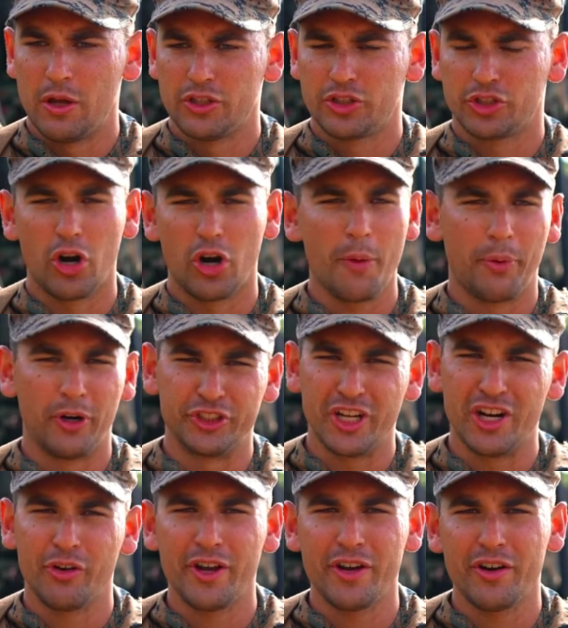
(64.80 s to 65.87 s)
start up our
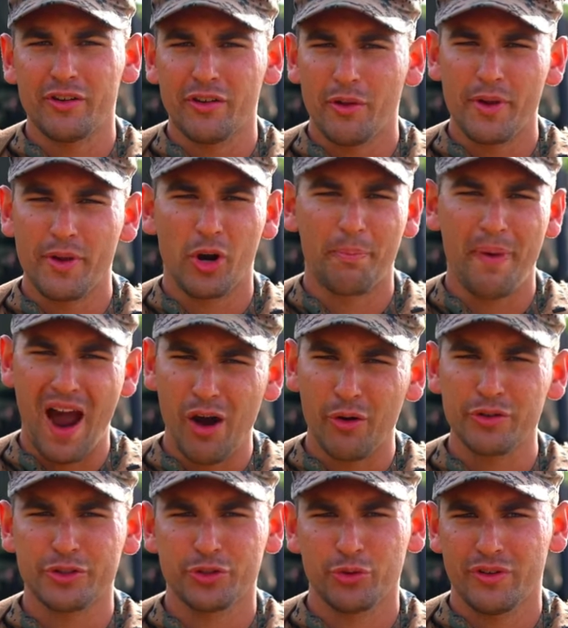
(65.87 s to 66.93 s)
generator, be our
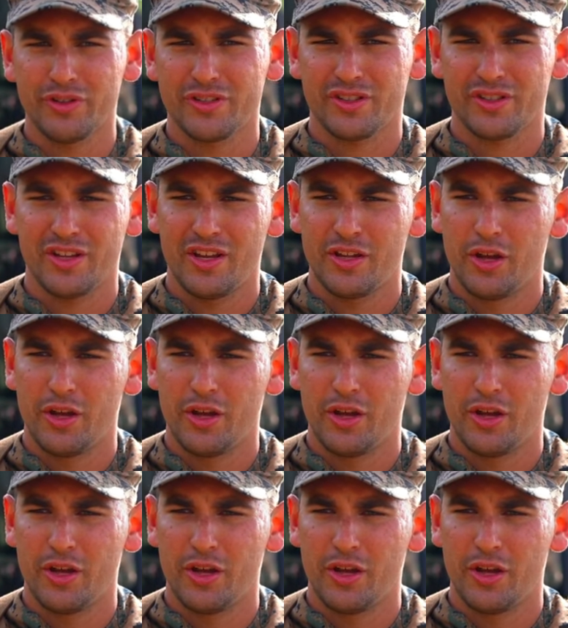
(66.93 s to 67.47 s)
power source,